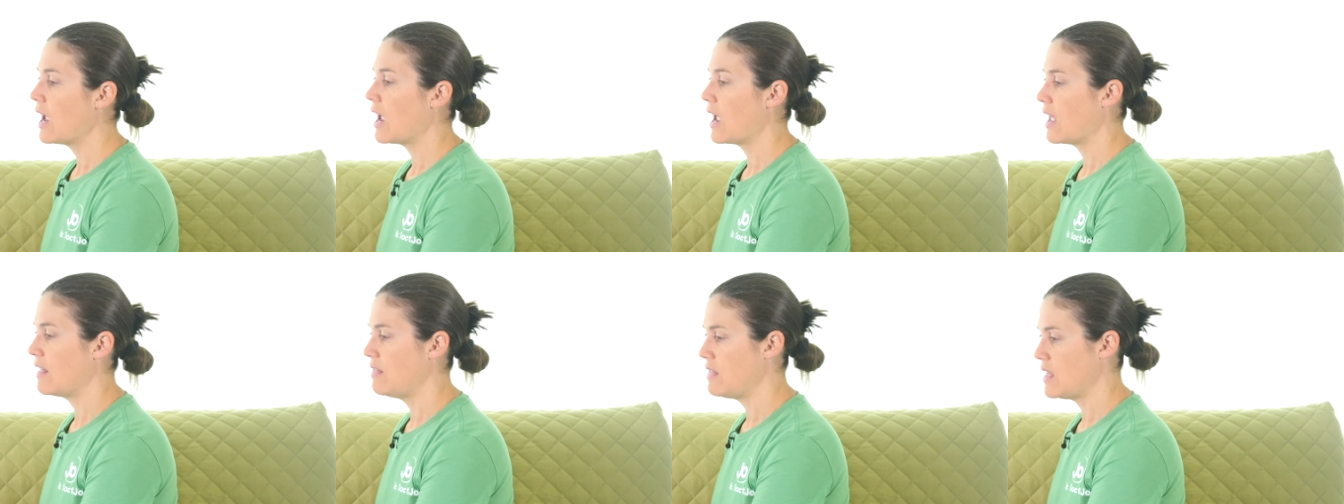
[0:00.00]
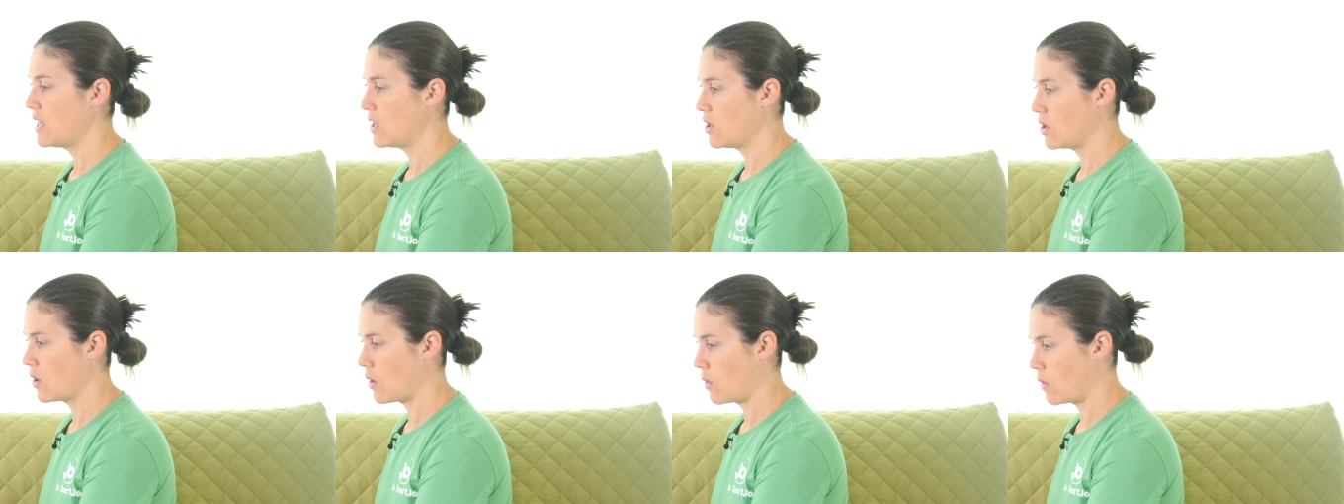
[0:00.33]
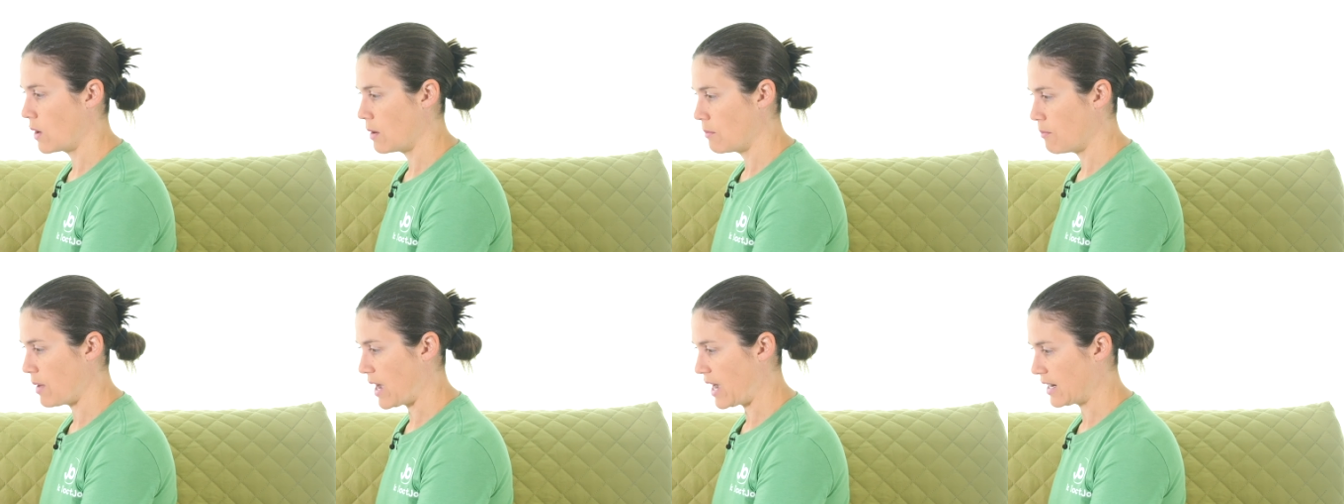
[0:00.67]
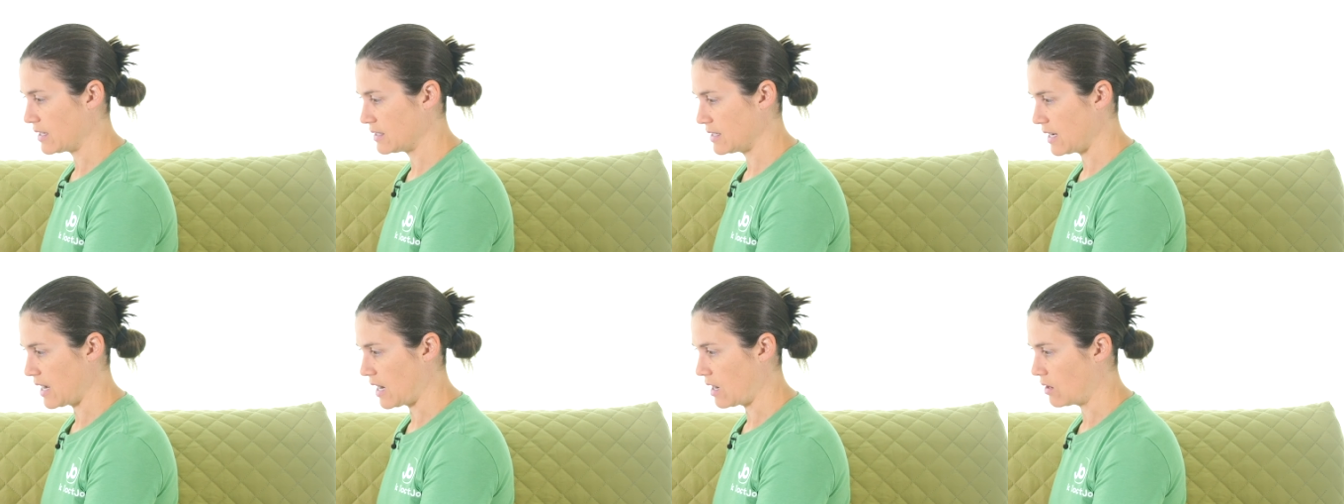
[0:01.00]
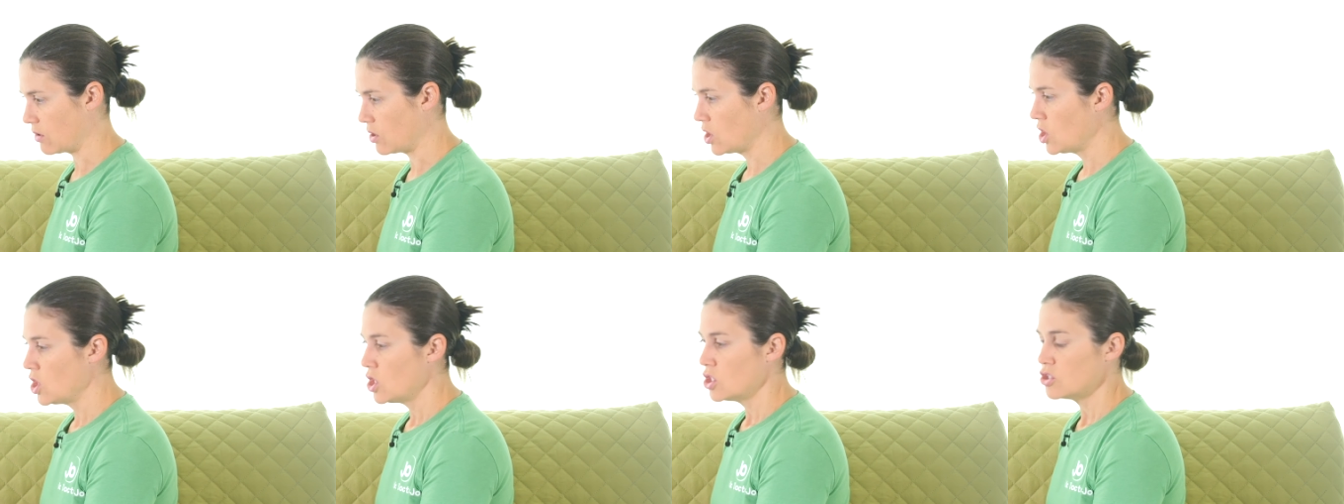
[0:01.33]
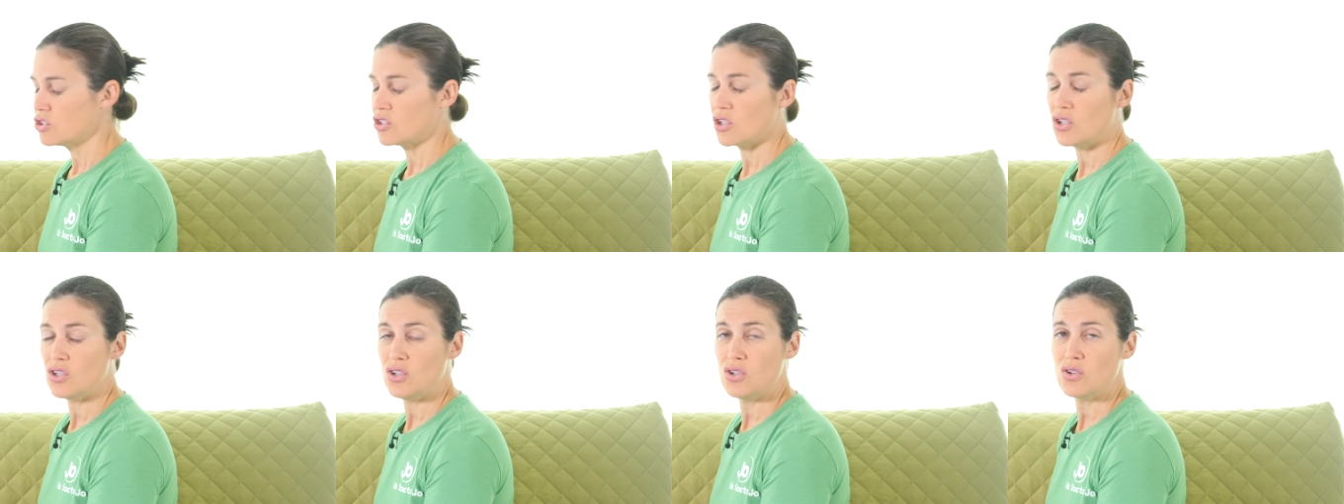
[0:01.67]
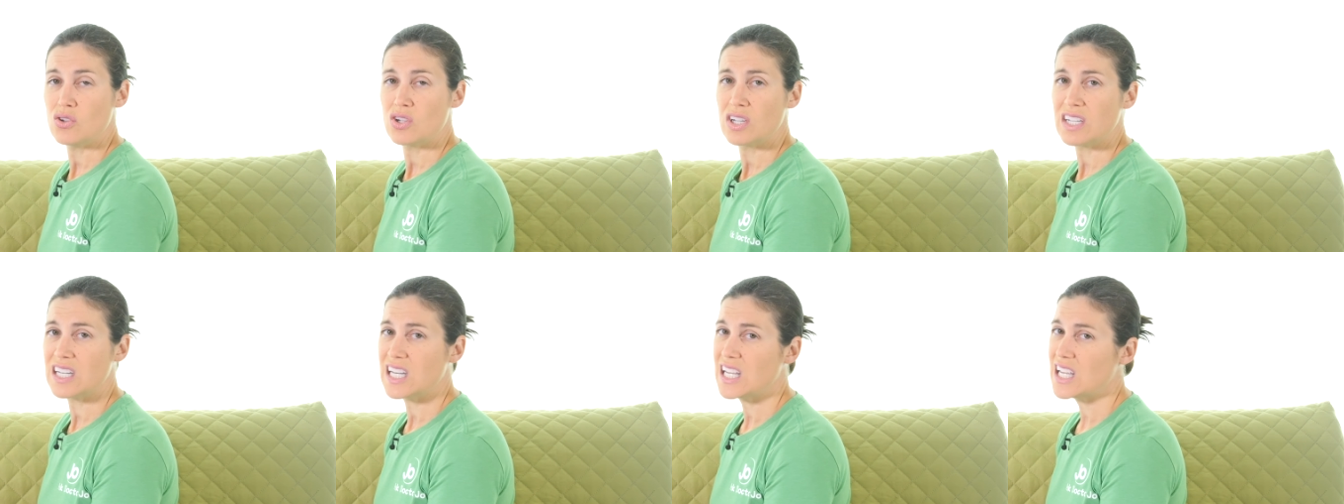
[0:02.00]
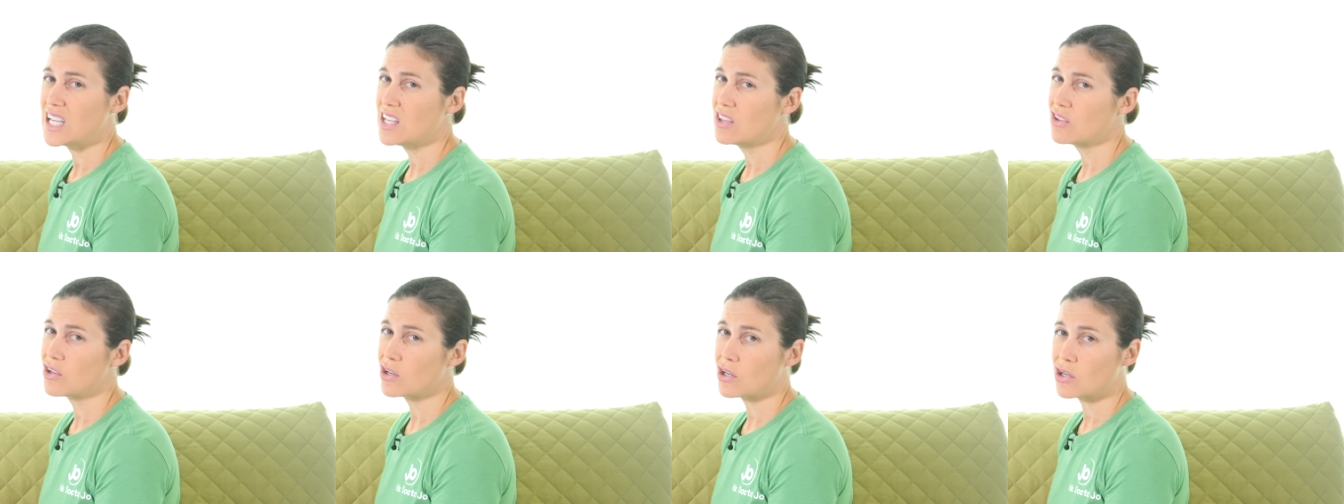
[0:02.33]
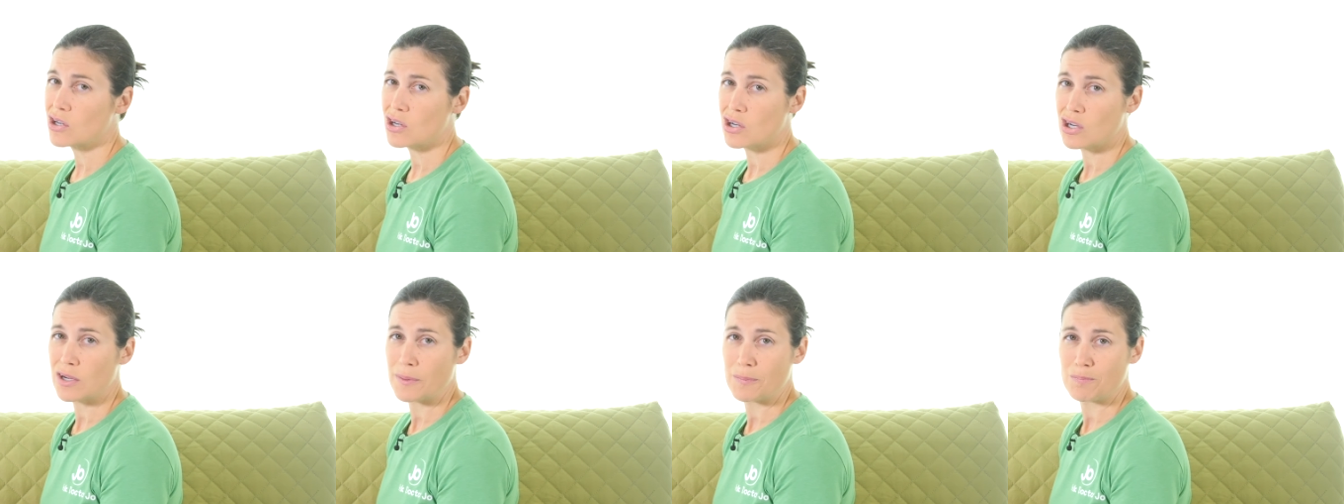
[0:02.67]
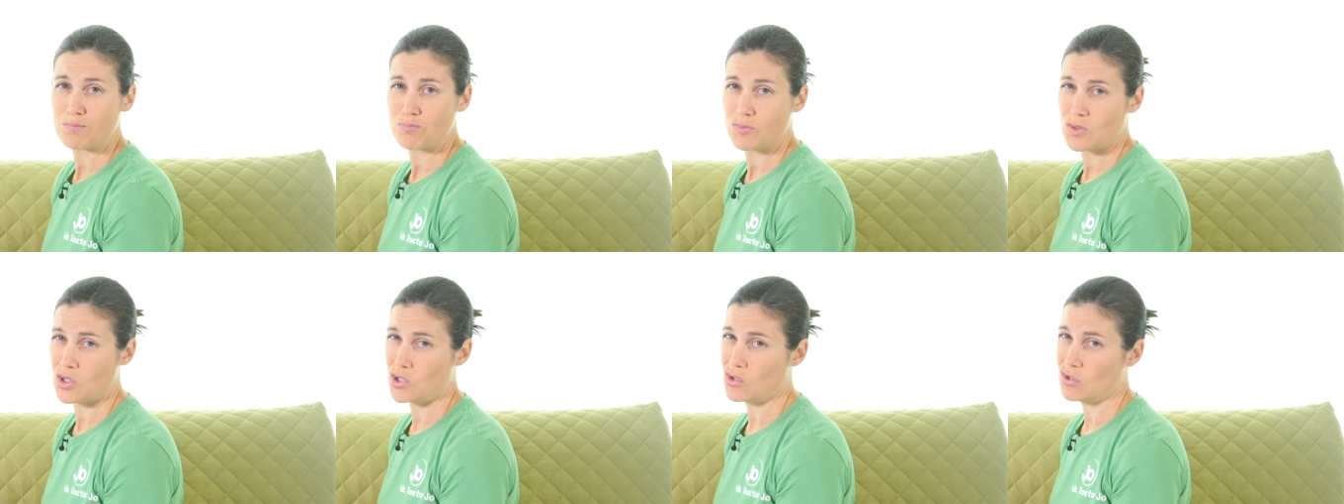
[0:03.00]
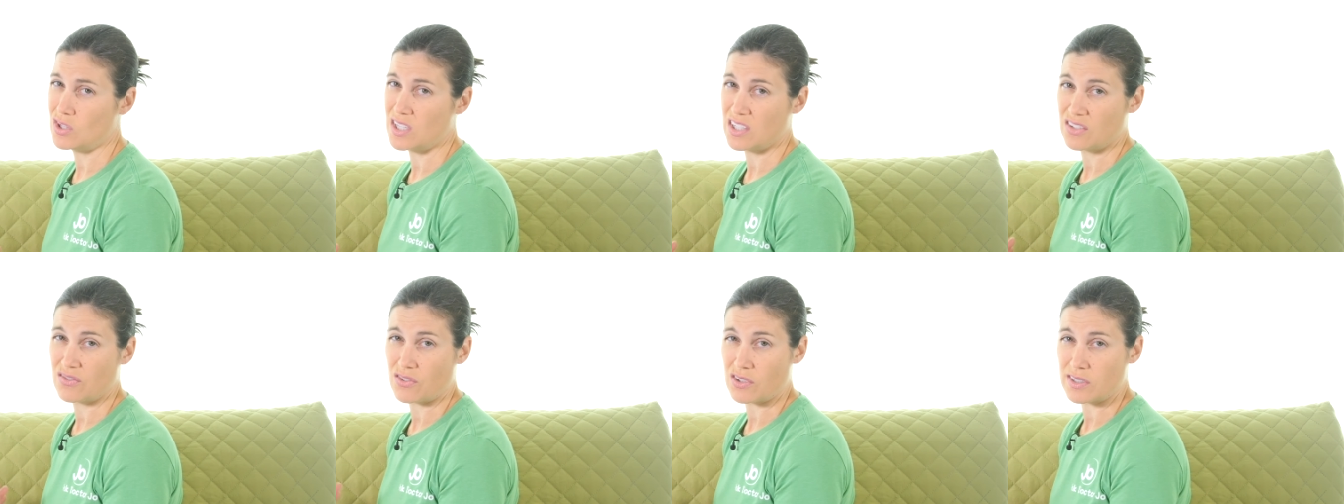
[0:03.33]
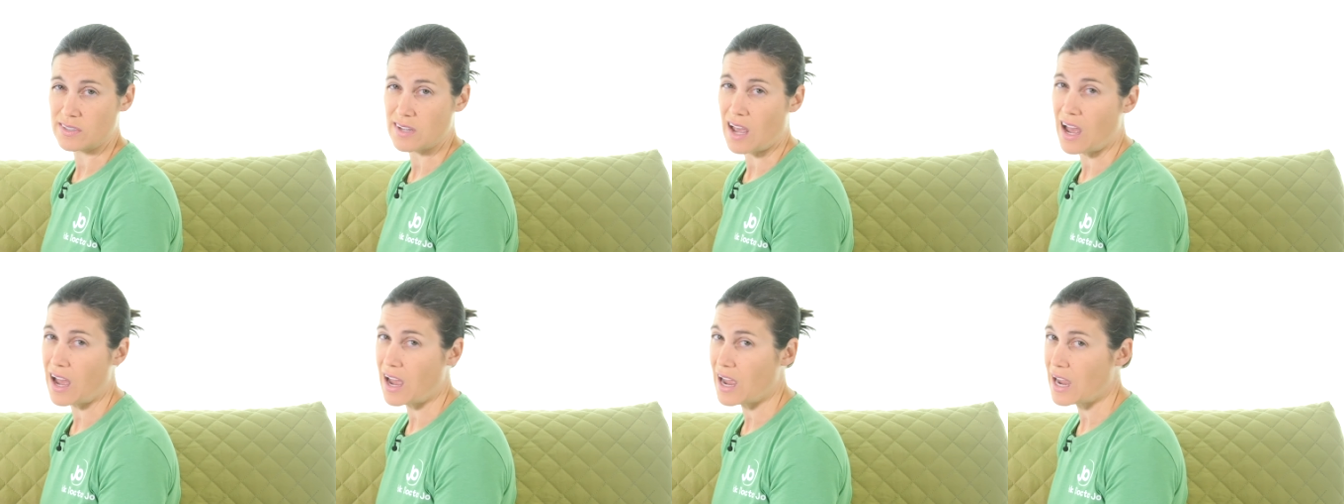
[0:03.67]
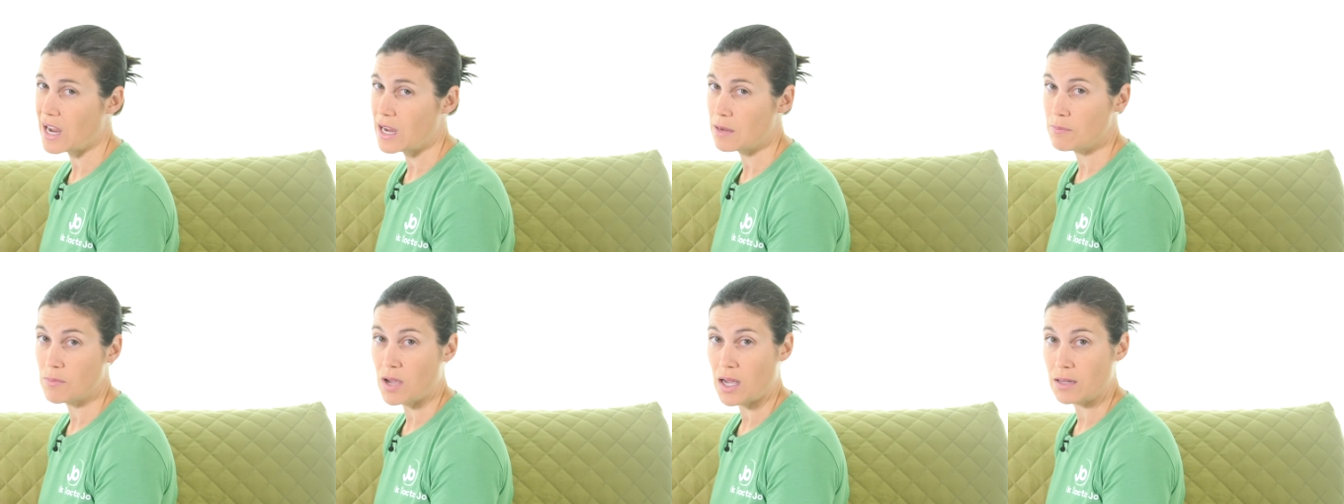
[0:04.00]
and then going back down. So you can either do this for time.